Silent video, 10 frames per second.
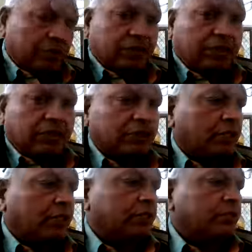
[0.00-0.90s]
design
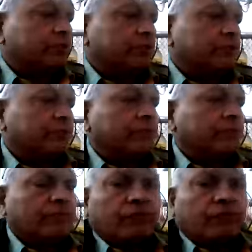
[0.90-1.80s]
standards.
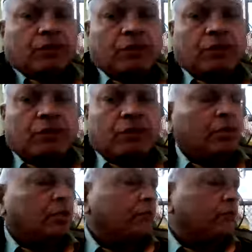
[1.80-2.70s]

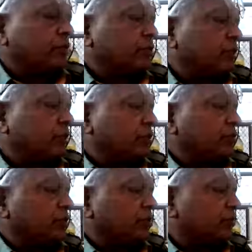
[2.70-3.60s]
You just
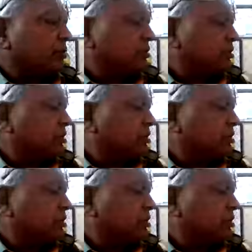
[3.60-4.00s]
continue this one.